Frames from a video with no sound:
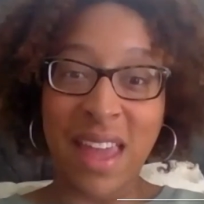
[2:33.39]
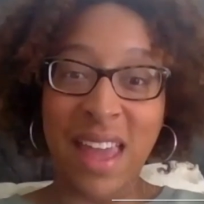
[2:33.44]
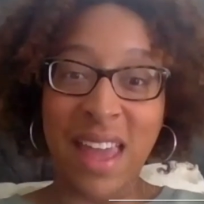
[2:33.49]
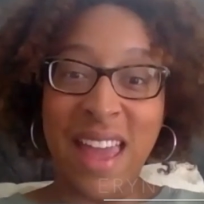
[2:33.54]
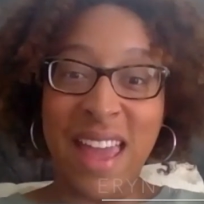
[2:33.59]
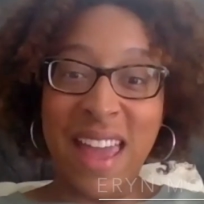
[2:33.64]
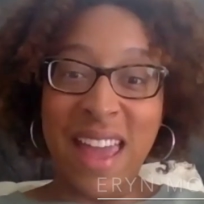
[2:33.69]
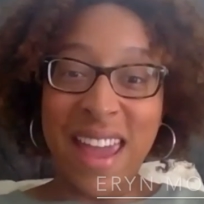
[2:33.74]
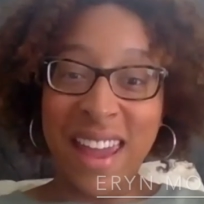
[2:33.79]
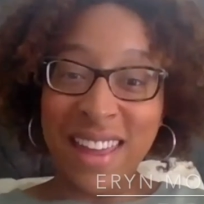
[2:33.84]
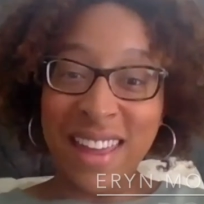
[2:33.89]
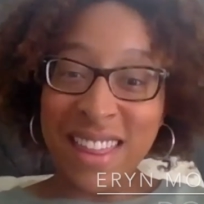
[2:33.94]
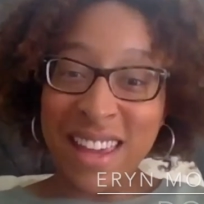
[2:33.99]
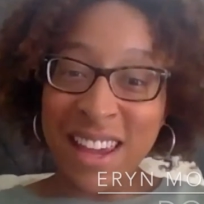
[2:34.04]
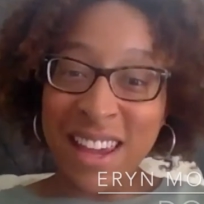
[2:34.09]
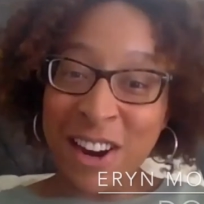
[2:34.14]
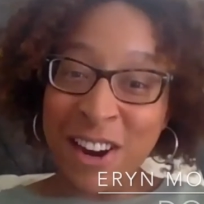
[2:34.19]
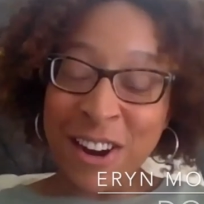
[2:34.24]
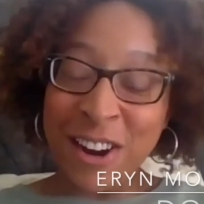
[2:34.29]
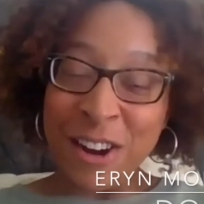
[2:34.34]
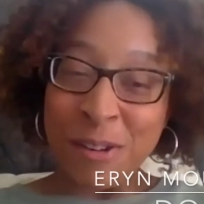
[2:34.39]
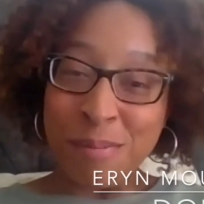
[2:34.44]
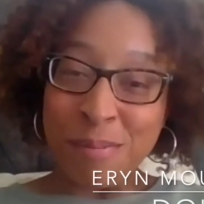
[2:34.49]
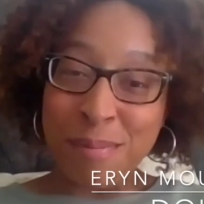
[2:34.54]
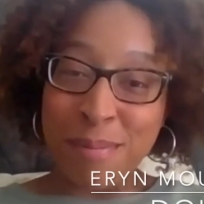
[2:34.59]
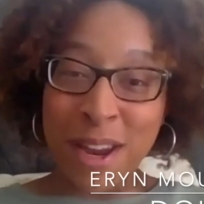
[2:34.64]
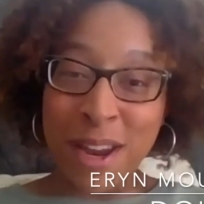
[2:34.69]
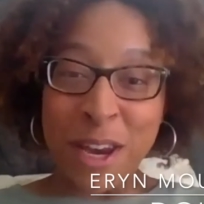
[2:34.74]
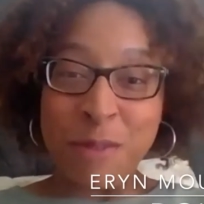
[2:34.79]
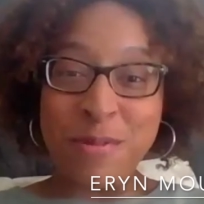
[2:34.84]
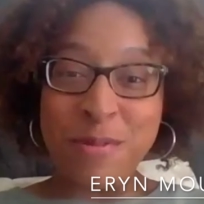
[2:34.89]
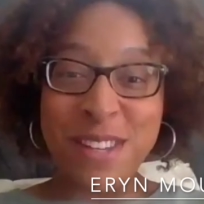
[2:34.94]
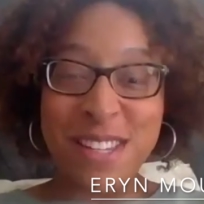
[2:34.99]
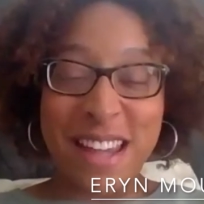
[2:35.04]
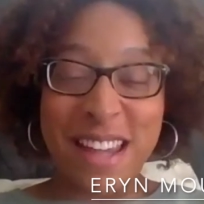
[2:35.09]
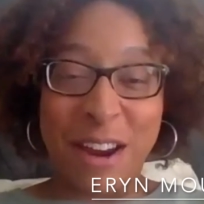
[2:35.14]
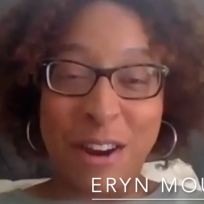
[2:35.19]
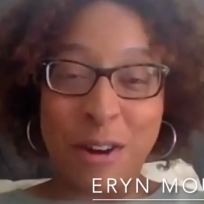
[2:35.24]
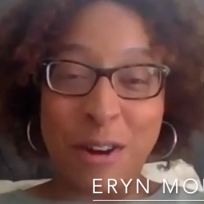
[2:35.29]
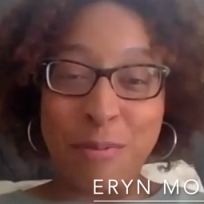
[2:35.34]
Hey there, my name is
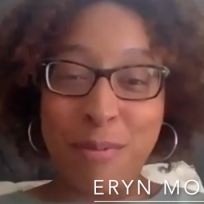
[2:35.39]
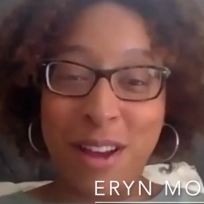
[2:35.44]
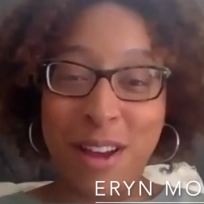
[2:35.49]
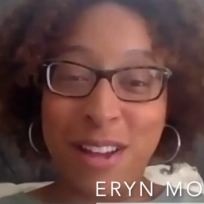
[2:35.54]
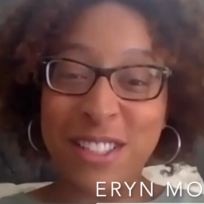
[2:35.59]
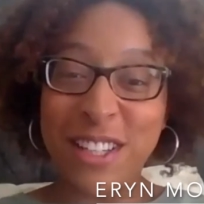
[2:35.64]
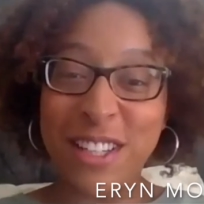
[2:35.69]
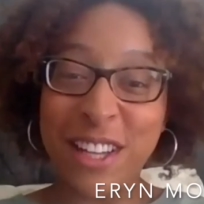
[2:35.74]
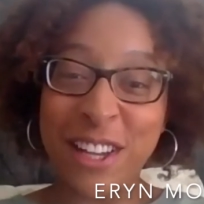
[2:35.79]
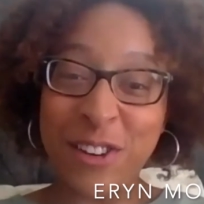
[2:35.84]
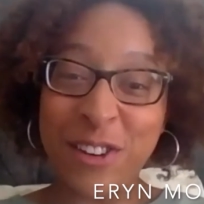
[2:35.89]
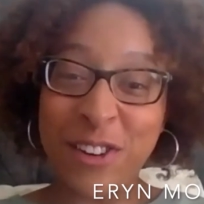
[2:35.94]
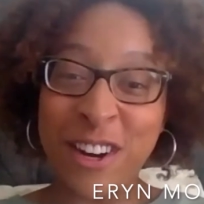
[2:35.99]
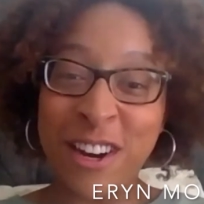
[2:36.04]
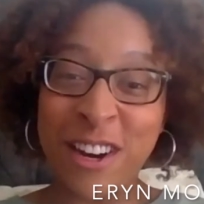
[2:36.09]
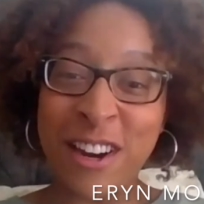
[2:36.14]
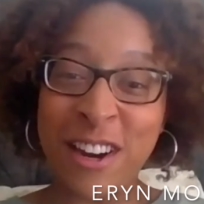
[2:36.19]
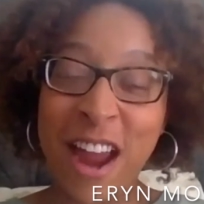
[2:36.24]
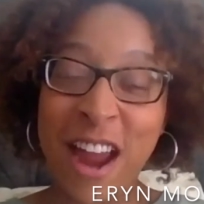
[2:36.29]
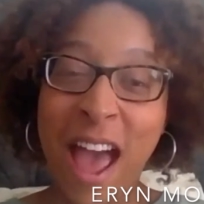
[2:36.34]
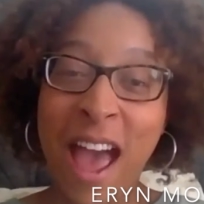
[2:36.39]
Erin Montecure.